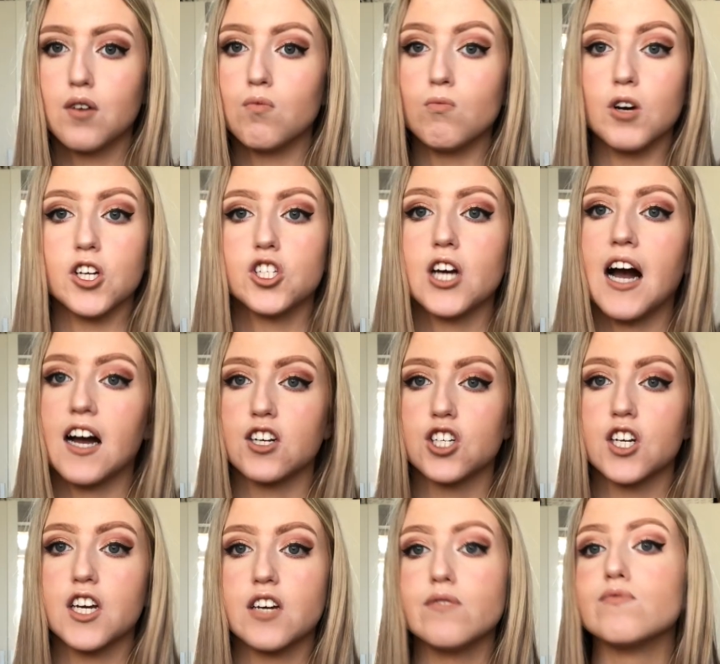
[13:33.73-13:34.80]
which
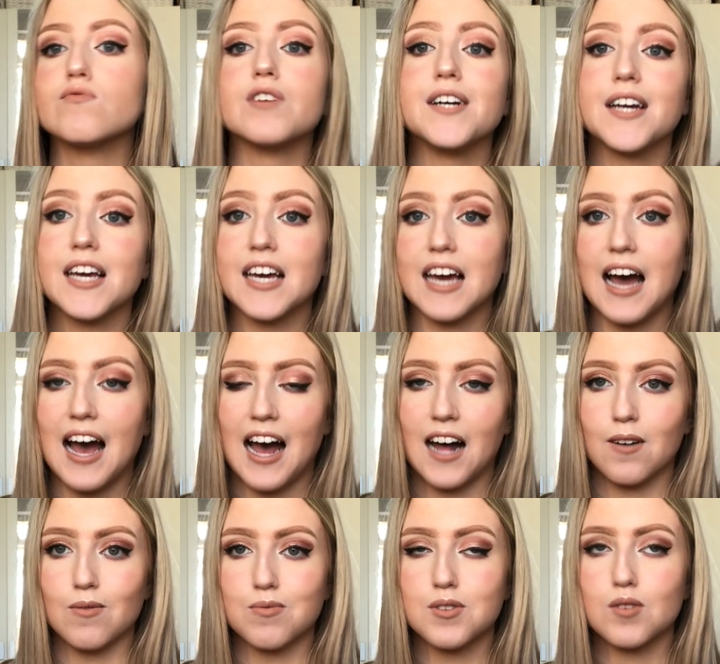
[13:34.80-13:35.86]
actually really
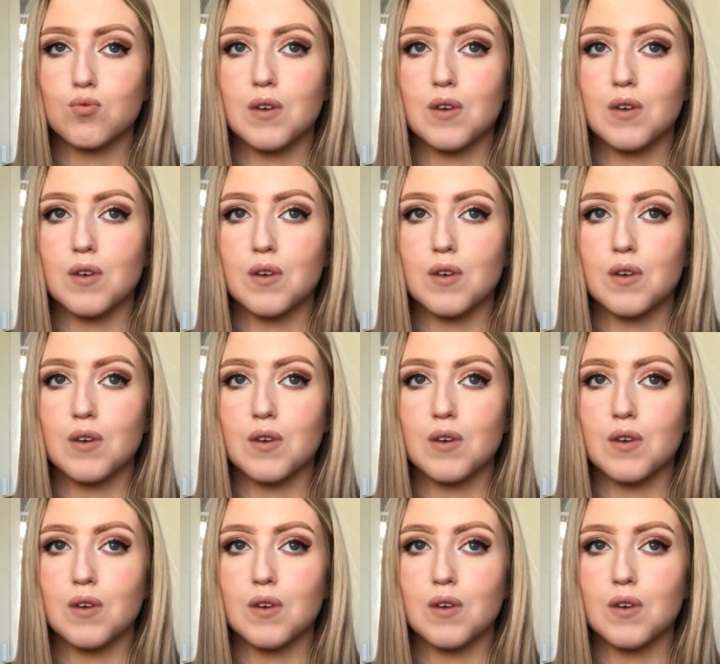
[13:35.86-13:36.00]
helped